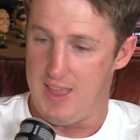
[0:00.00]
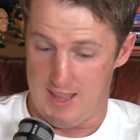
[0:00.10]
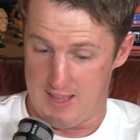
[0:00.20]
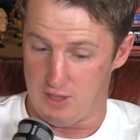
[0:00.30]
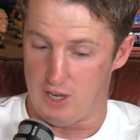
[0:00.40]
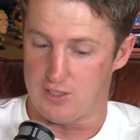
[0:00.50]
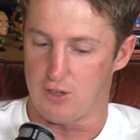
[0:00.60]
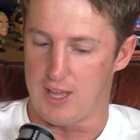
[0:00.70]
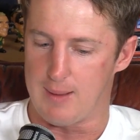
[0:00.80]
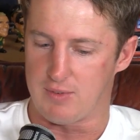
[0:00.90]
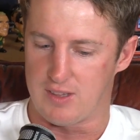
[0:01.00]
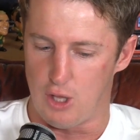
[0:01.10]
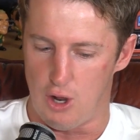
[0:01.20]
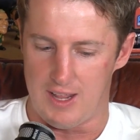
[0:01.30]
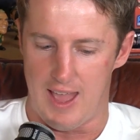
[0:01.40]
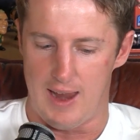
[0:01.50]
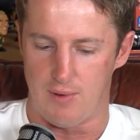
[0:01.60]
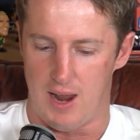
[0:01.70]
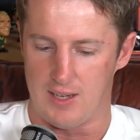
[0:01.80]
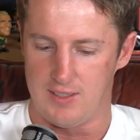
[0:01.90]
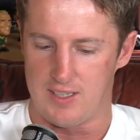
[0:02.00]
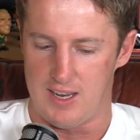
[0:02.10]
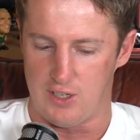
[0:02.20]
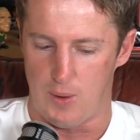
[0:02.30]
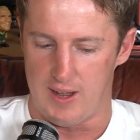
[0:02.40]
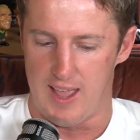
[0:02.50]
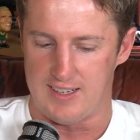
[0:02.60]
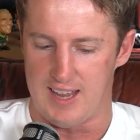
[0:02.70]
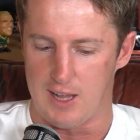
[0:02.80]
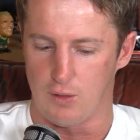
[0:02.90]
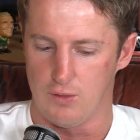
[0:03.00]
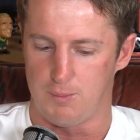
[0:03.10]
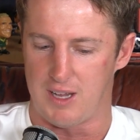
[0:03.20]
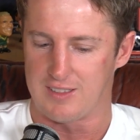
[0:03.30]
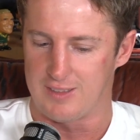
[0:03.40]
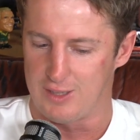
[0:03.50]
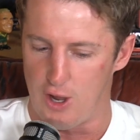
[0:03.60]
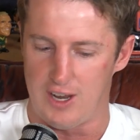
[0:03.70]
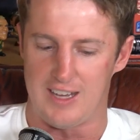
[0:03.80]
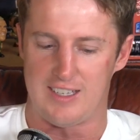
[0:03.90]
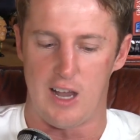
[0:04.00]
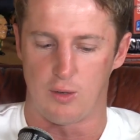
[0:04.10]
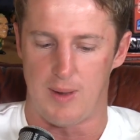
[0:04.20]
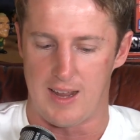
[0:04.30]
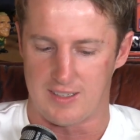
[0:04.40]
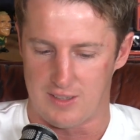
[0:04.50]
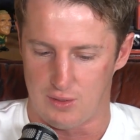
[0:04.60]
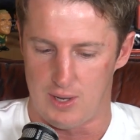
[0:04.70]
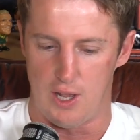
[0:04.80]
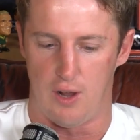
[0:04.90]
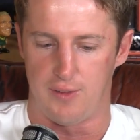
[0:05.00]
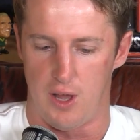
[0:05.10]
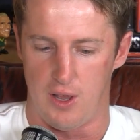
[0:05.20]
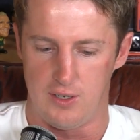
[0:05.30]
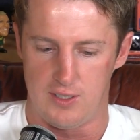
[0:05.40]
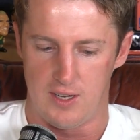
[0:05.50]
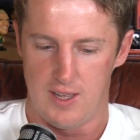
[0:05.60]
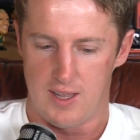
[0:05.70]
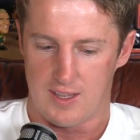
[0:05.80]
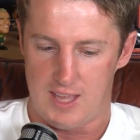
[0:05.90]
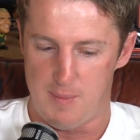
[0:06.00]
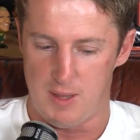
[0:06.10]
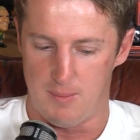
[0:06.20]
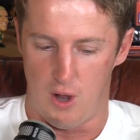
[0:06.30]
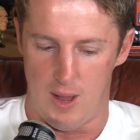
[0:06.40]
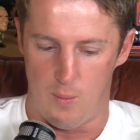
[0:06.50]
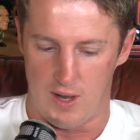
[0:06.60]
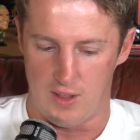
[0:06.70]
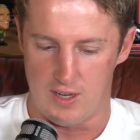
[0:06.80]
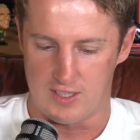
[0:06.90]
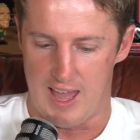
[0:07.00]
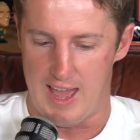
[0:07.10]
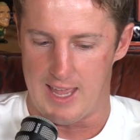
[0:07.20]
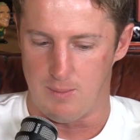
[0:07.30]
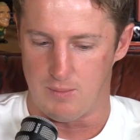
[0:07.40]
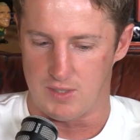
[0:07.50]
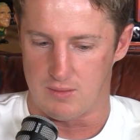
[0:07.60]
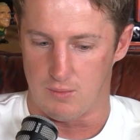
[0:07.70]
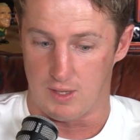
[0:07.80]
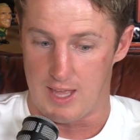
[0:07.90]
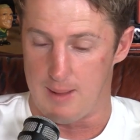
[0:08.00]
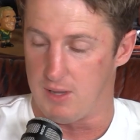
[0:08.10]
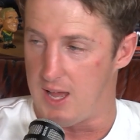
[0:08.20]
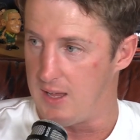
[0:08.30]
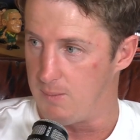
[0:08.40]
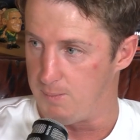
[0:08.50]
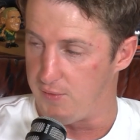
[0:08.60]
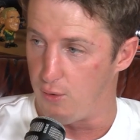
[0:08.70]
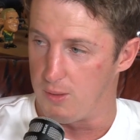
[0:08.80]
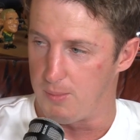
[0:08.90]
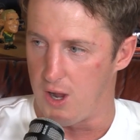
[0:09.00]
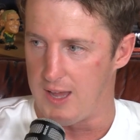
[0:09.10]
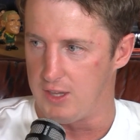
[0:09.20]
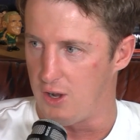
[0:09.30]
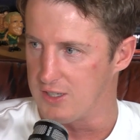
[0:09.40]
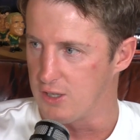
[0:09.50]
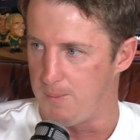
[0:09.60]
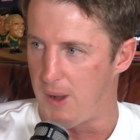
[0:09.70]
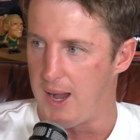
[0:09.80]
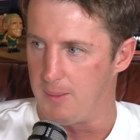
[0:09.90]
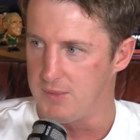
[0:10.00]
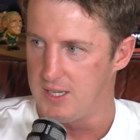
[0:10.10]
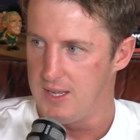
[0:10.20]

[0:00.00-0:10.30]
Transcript: In those 2 games, 38 runs and 28 tackles, plus 13 tackle breaks, 3 offloads. Keeping in mind one of those games, or the game before the bye, the Knights got pumped.